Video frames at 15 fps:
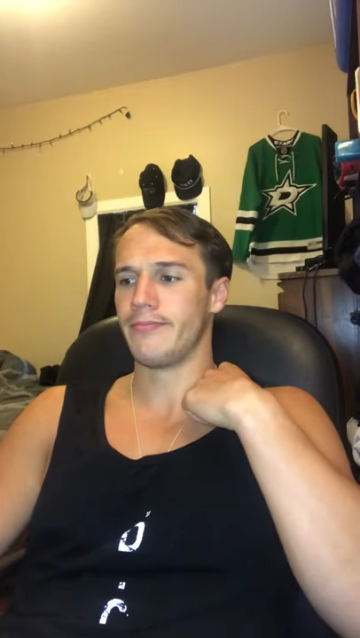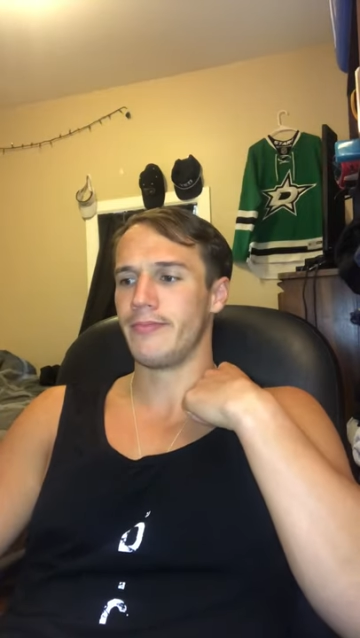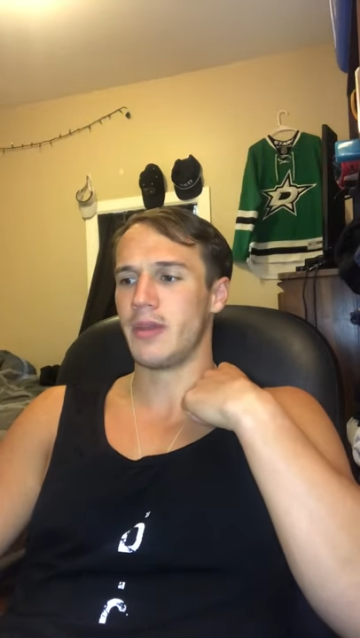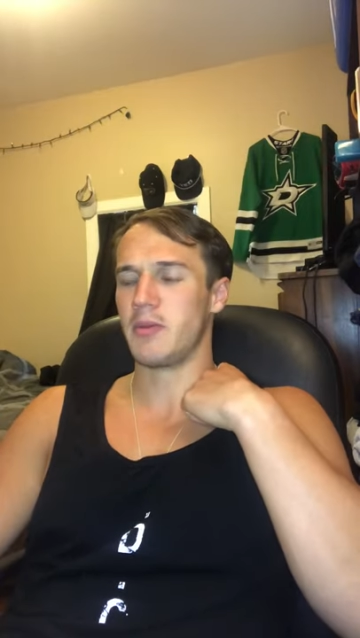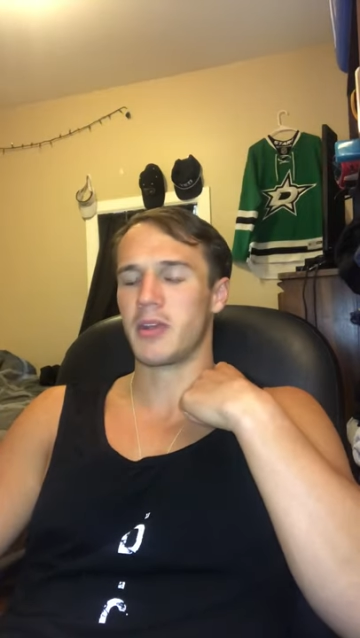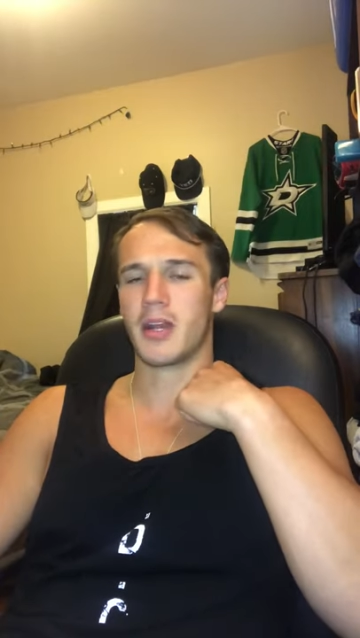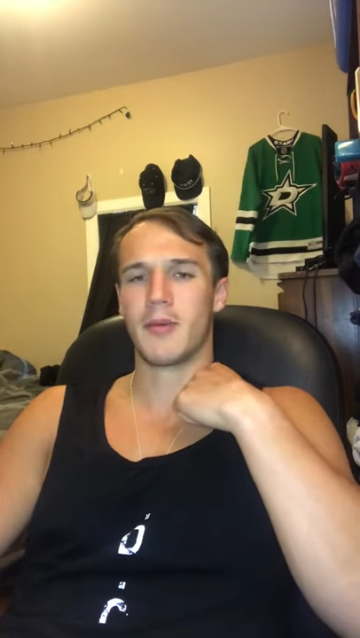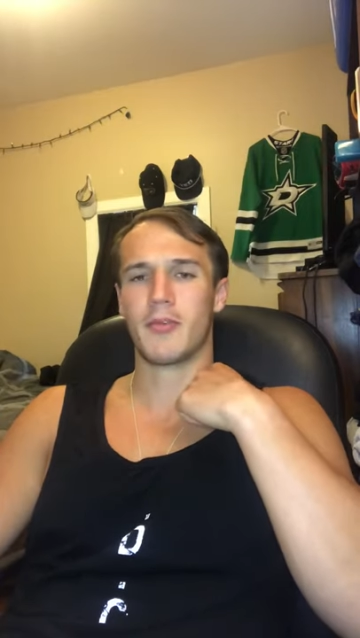
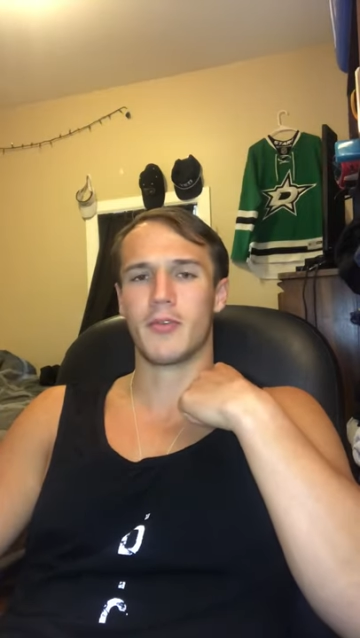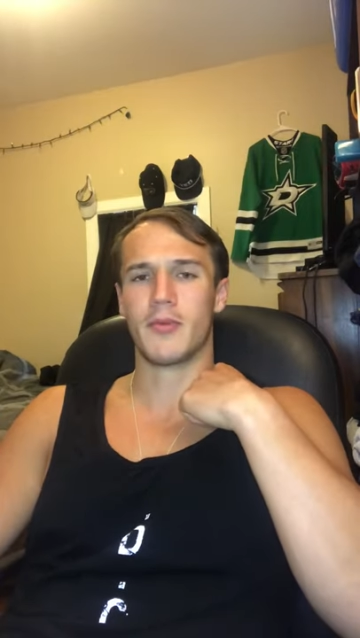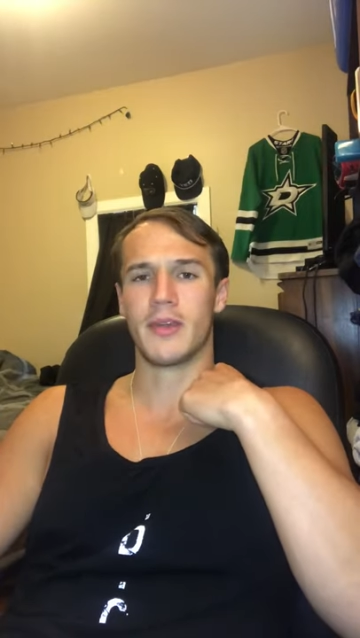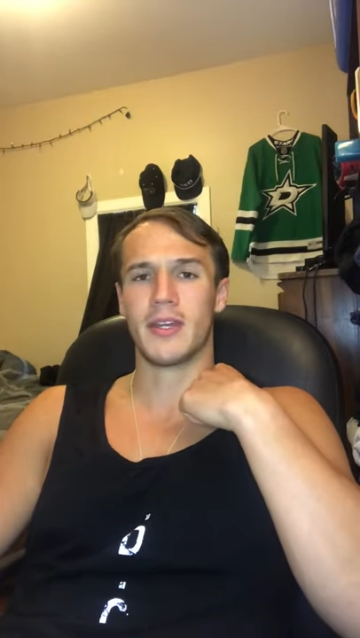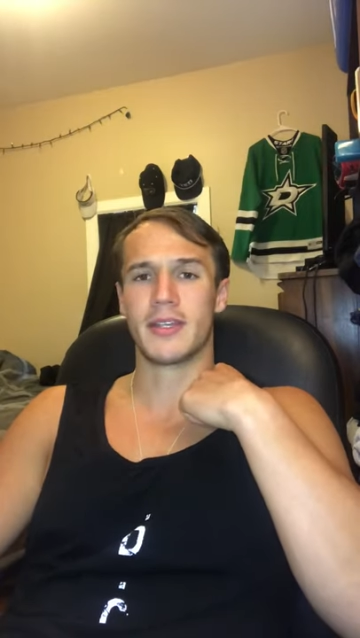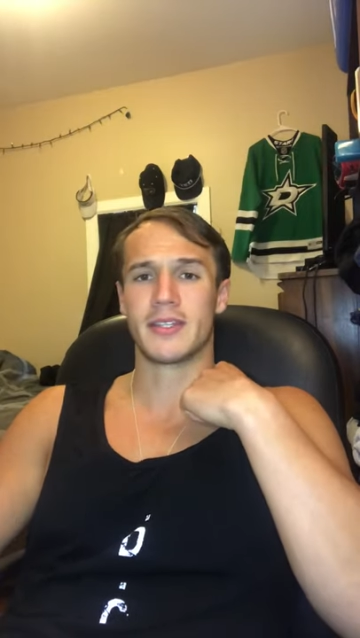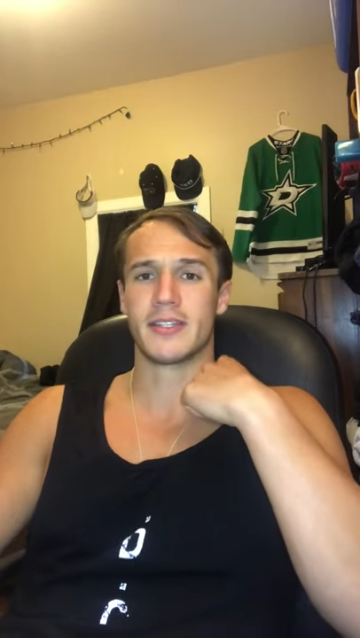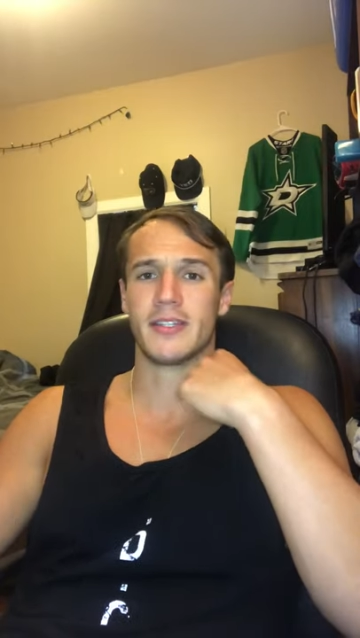maybe a couple
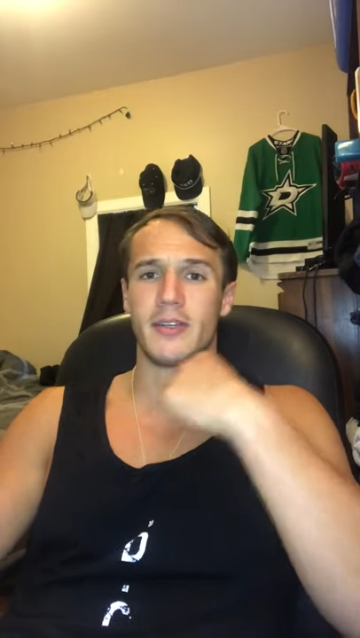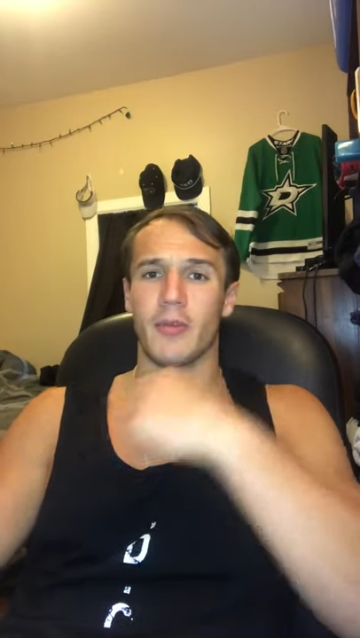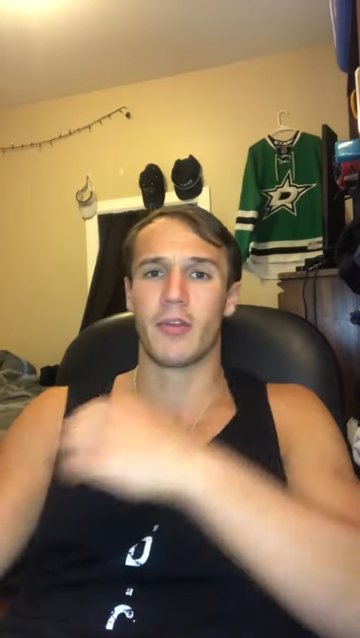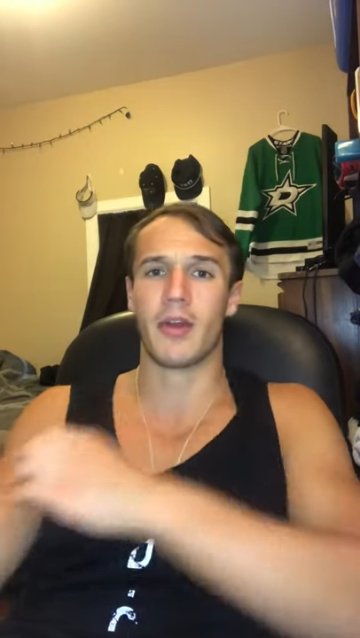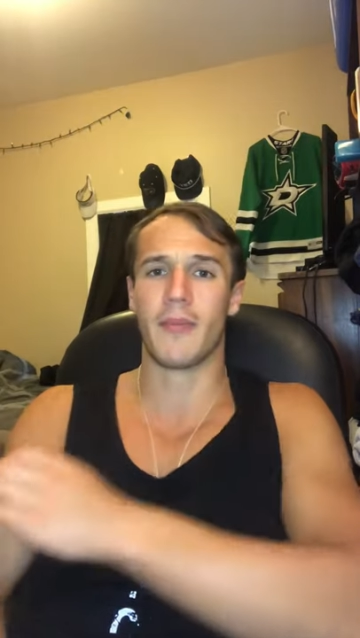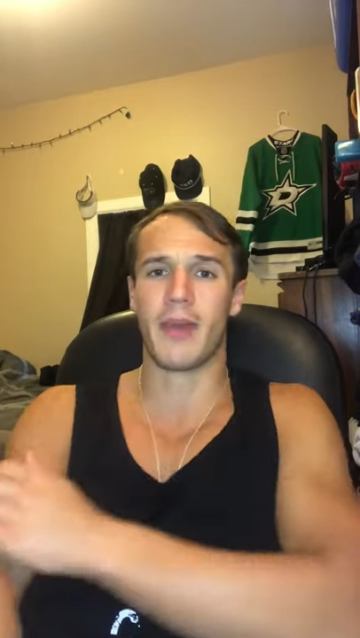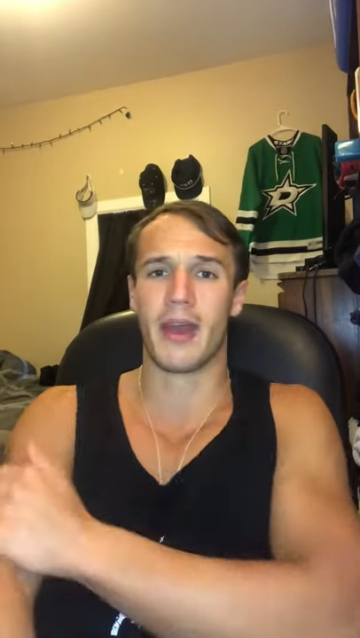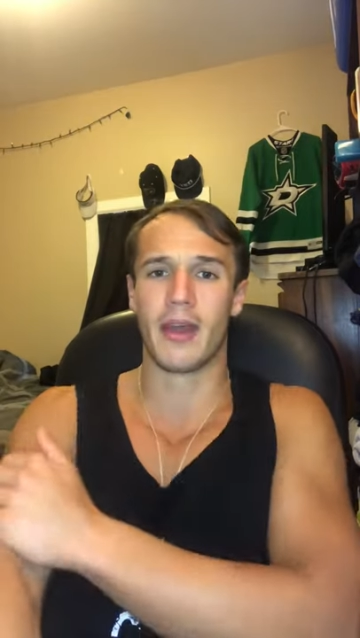weeks, see where
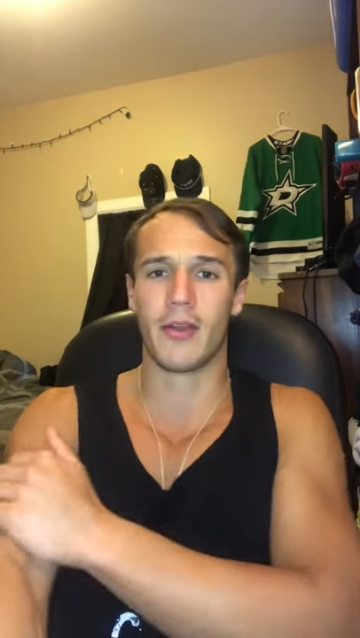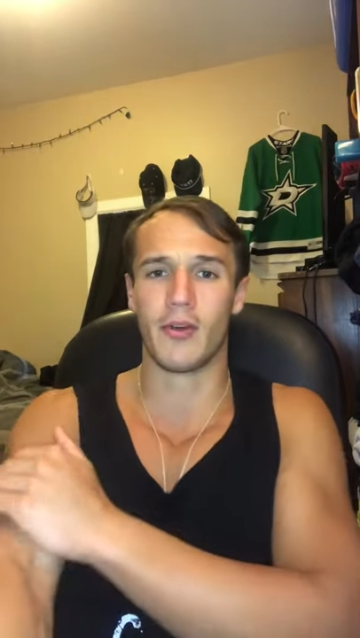I'm at.